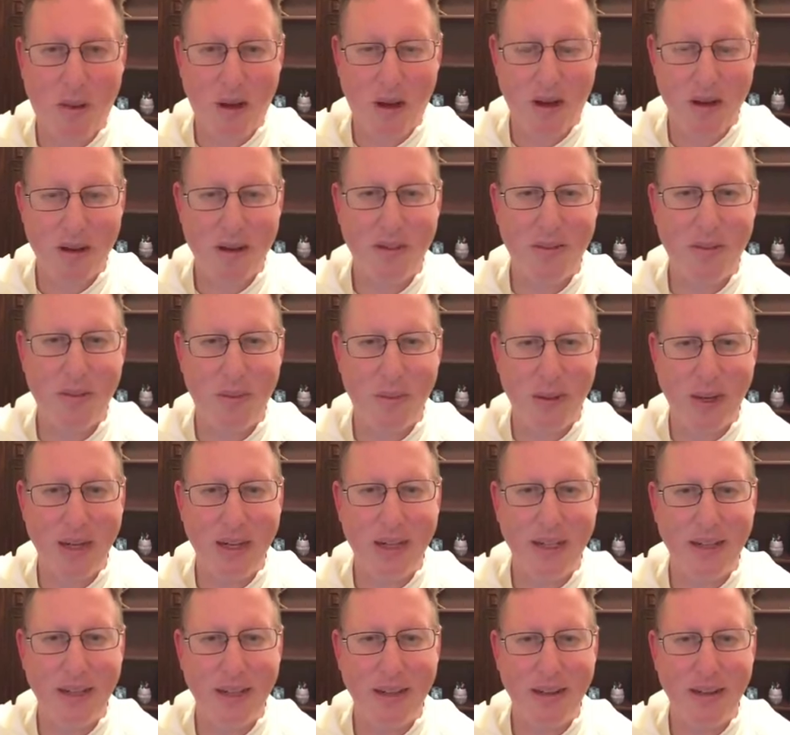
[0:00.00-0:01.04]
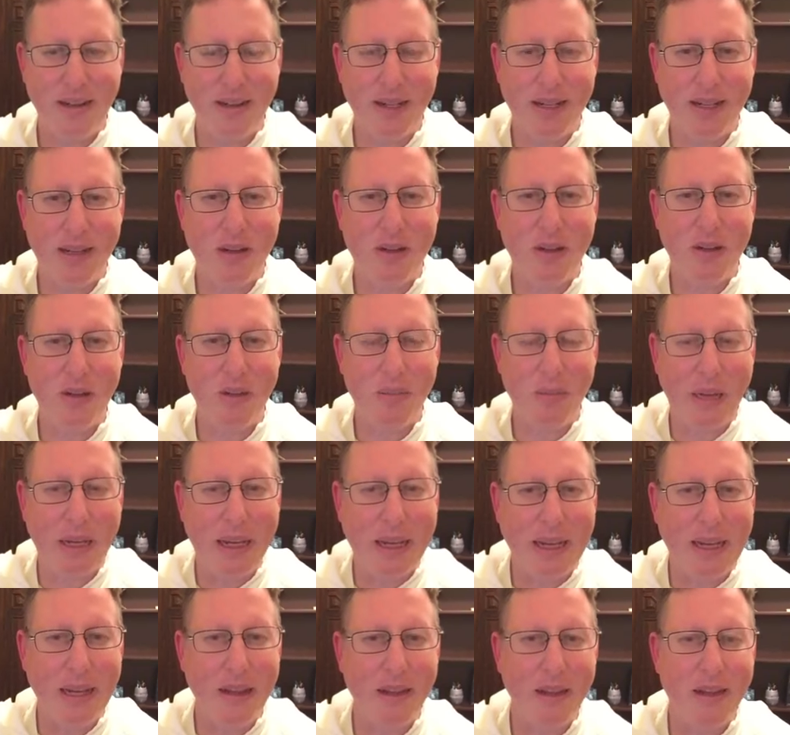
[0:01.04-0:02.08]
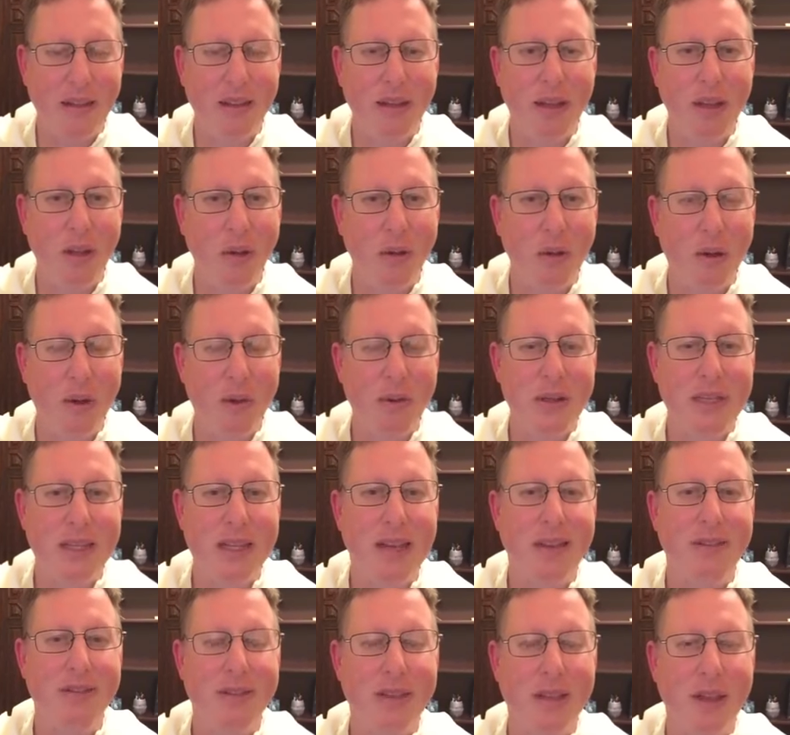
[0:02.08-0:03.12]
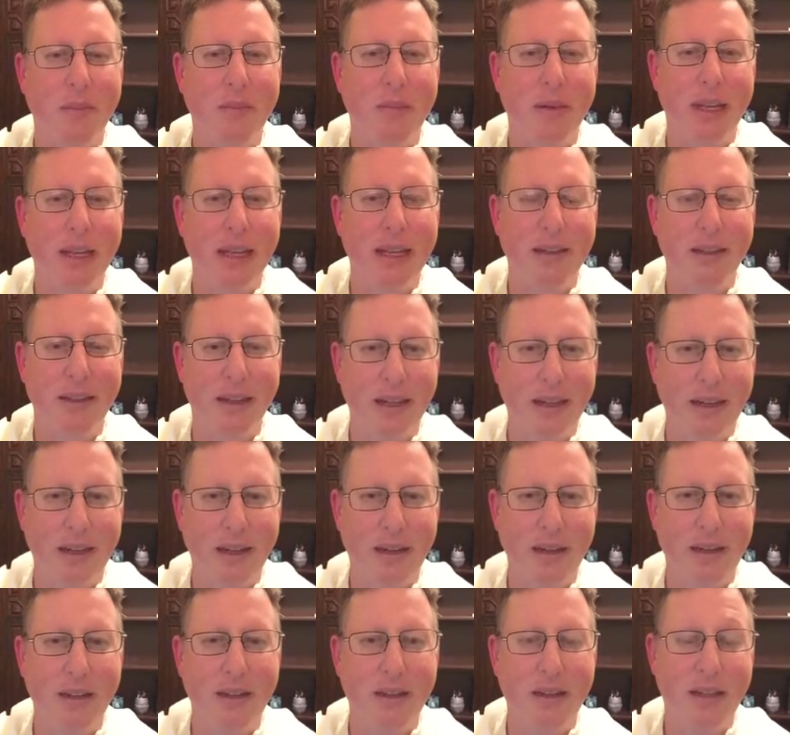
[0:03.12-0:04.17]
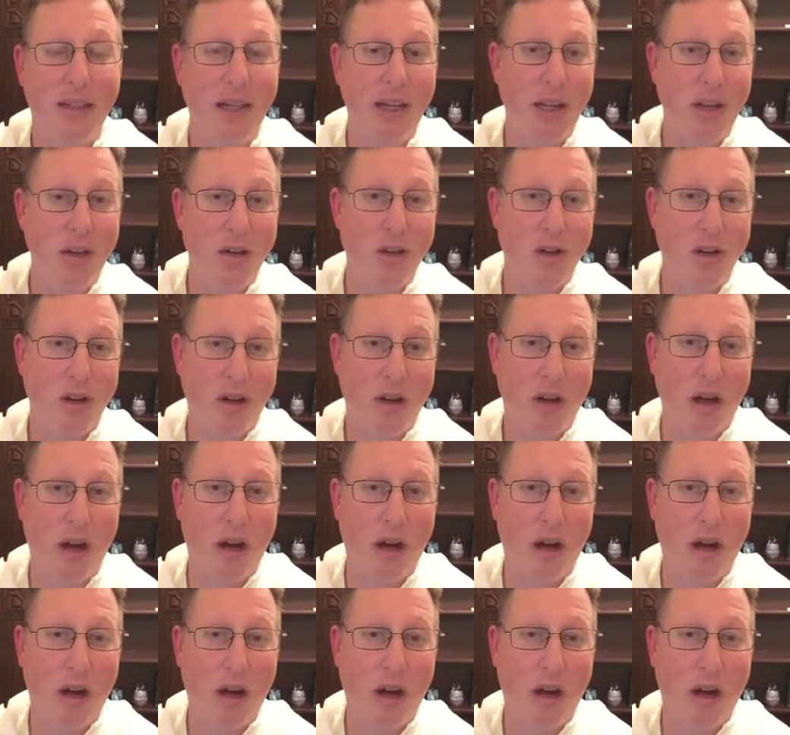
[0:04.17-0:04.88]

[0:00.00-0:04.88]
Part of the regularity could be that you always have something there in your